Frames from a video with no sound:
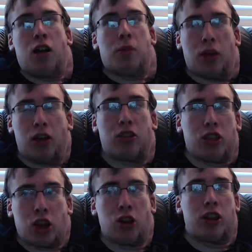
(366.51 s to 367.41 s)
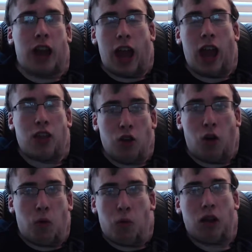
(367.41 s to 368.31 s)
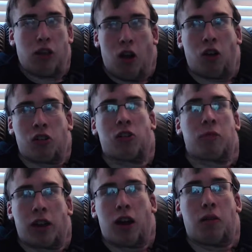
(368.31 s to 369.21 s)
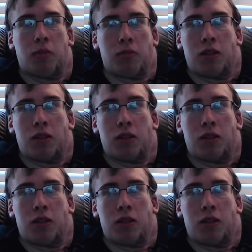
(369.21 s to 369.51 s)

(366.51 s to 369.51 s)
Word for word: because she couldn't handle what Naruto had become